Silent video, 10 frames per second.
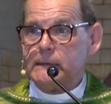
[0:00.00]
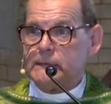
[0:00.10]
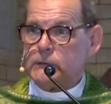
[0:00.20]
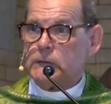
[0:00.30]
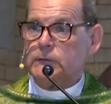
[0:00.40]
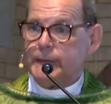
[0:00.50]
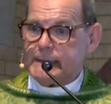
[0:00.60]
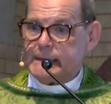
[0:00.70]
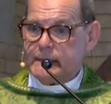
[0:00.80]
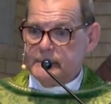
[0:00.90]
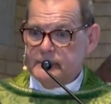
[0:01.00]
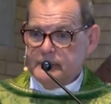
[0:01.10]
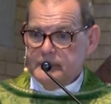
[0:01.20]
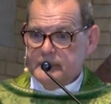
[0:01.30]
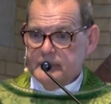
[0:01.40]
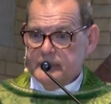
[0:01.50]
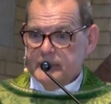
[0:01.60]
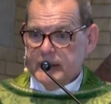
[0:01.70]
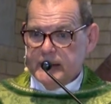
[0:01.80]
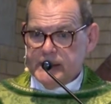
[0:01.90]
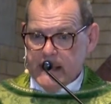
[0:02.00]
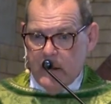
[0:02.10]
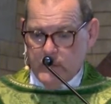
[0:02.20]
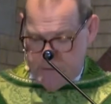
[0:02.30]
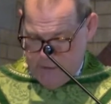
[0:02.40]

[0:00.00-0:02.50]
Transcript: He's gone crazy. He is out